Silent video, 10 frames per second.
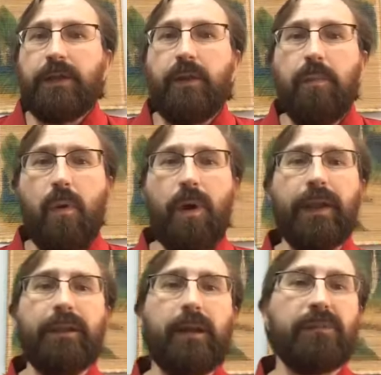The
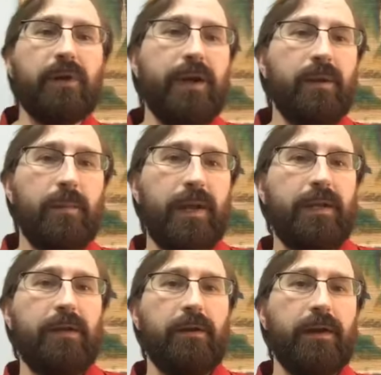point that I'm trying to make
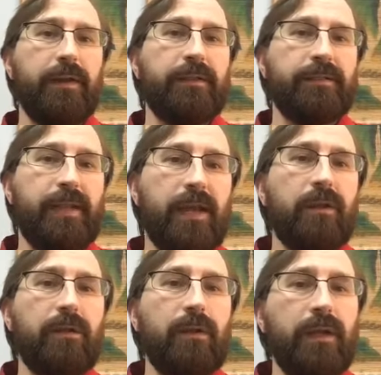here is take
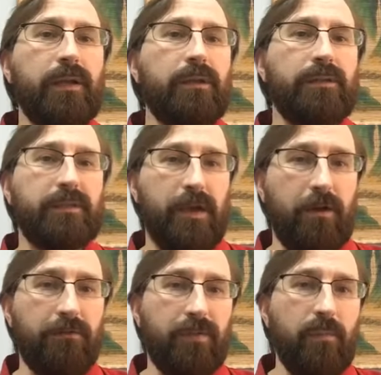a look at
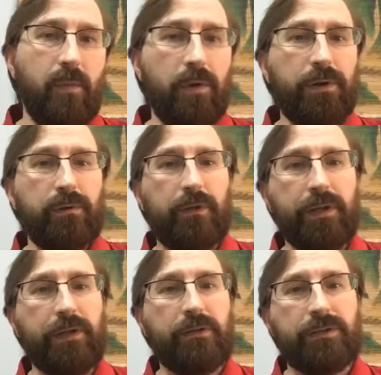yourself. The more you
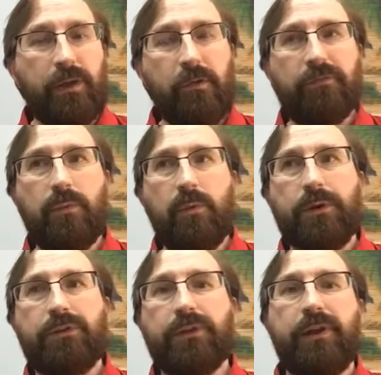look at yourself, the more
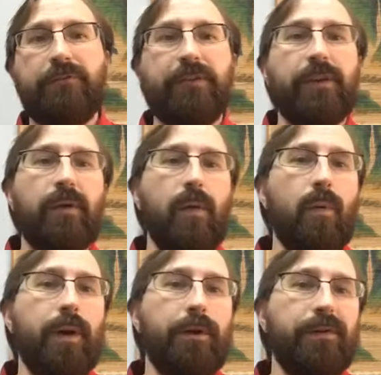you try to figure out
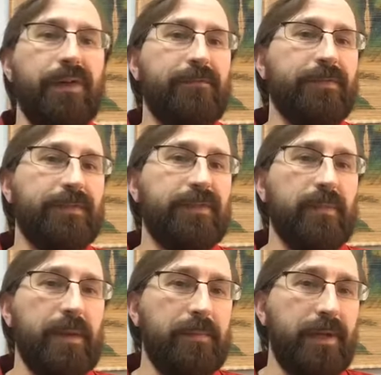where your deficits
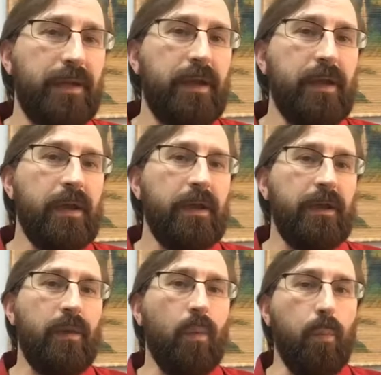may be
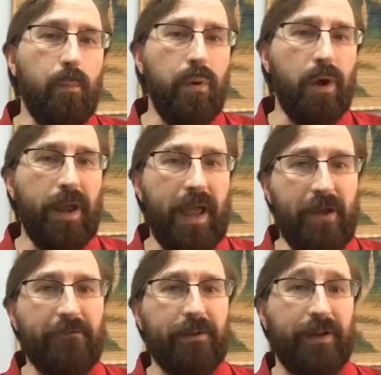and put
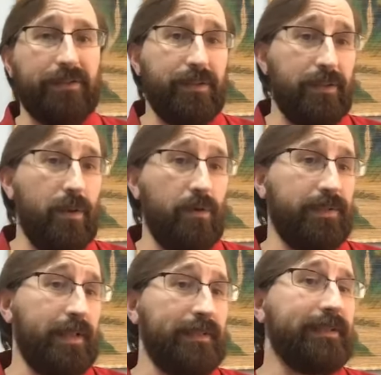effort into those.
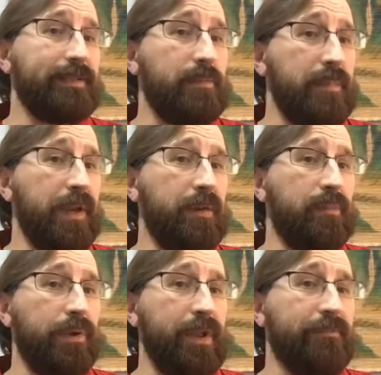Now, that doesn't mean
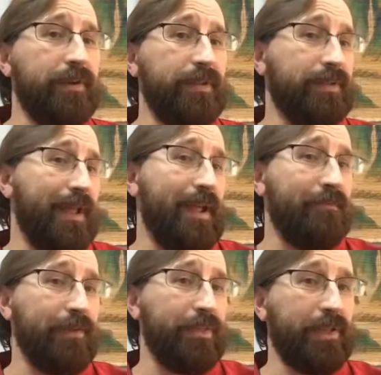put effort into
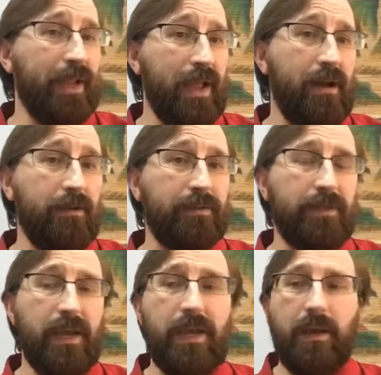everything else,
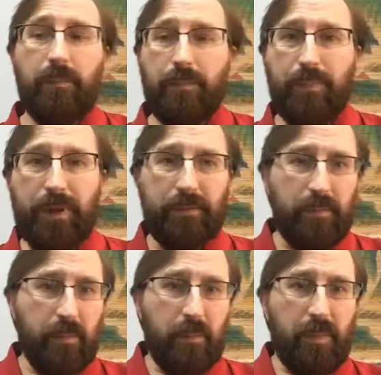but
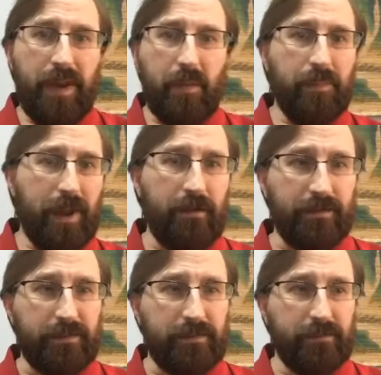make a
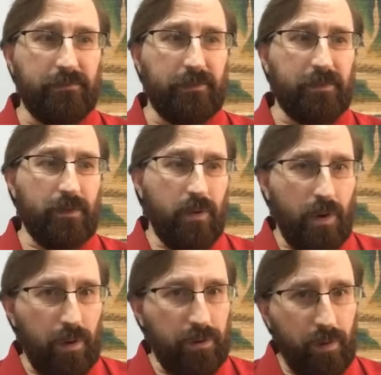balance. You know,
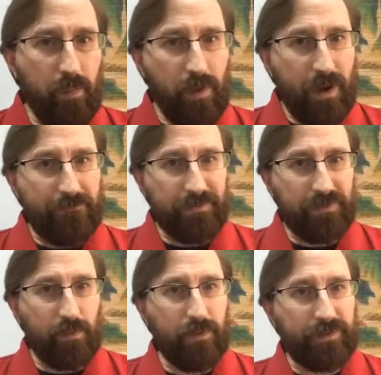a little more
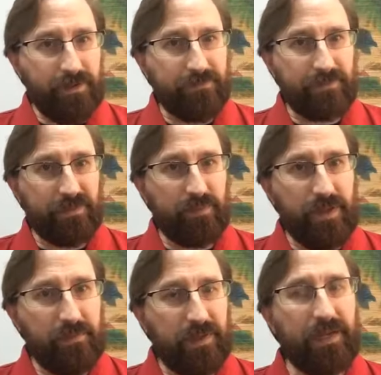effort where deficits
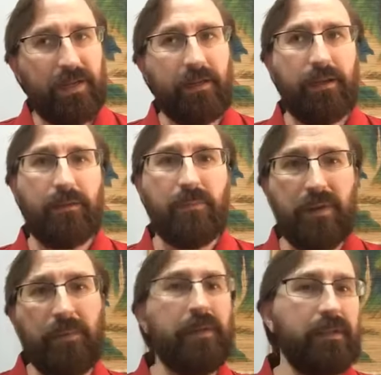may be, and
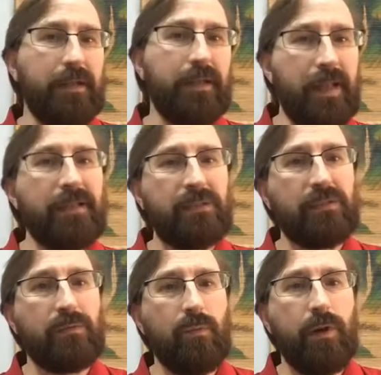maybe a little
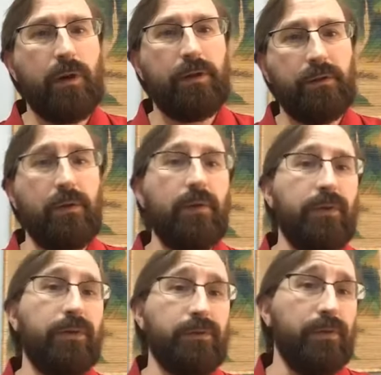less where you know
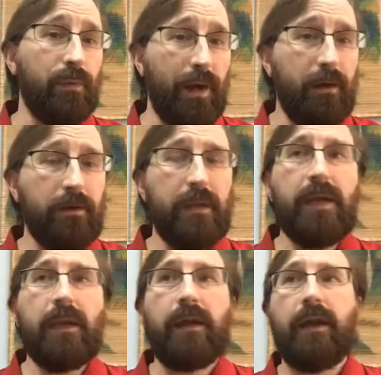that you do well,
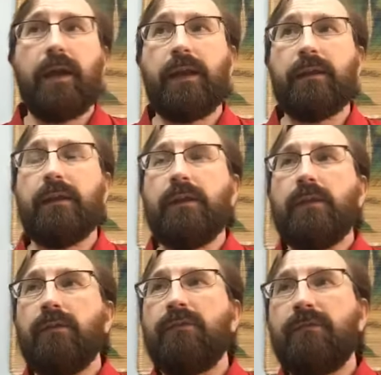and
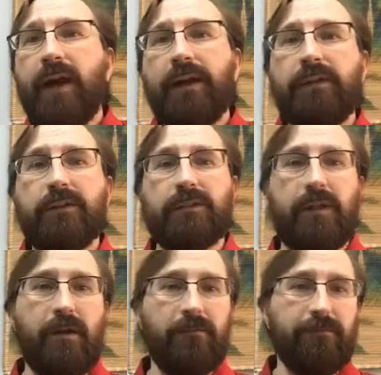you'll find
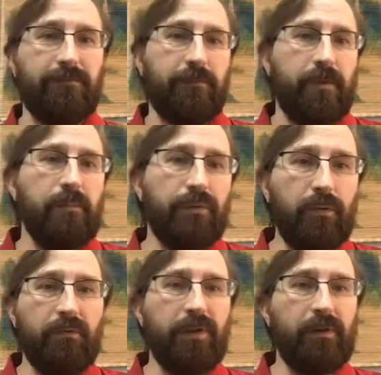yourself
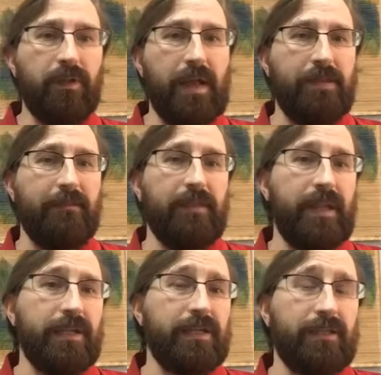improving your life. And
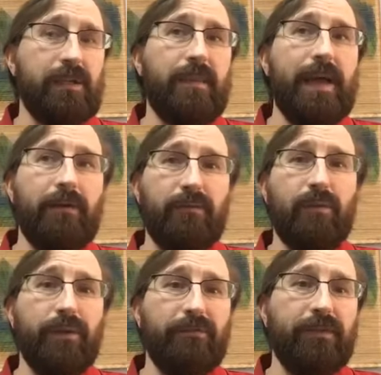then it's just a matter of
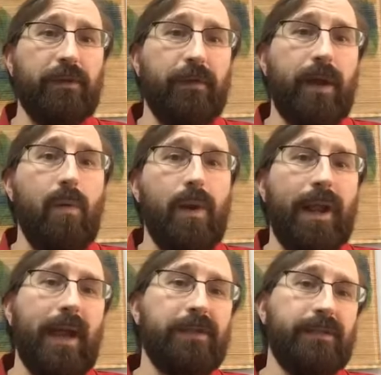really figuring out what
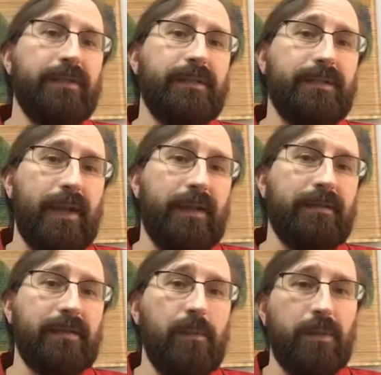actions to take.
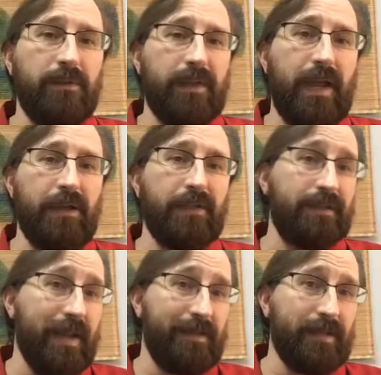And some of those actions,
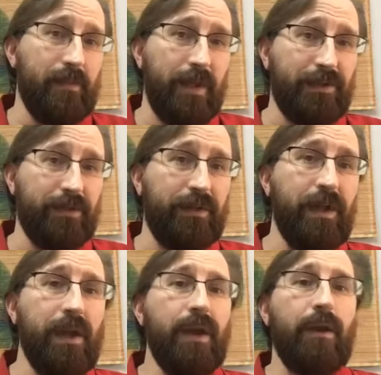as I mentioned,
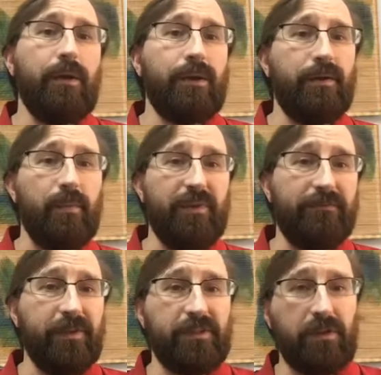are going to be
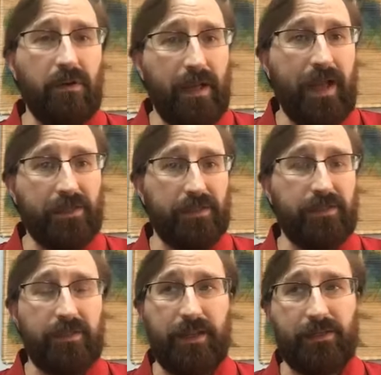physical
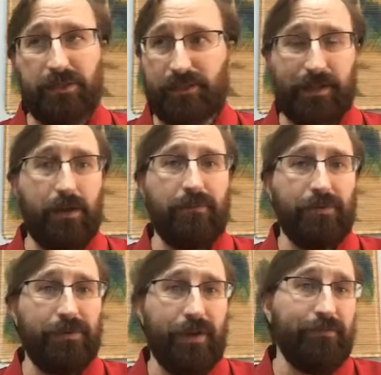actions, like just get off
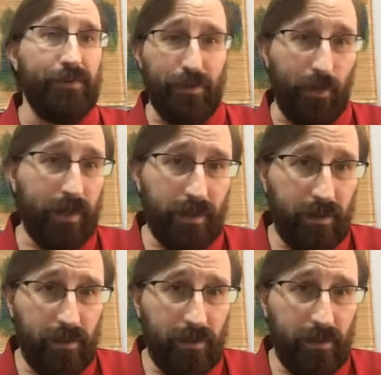your duff and do it.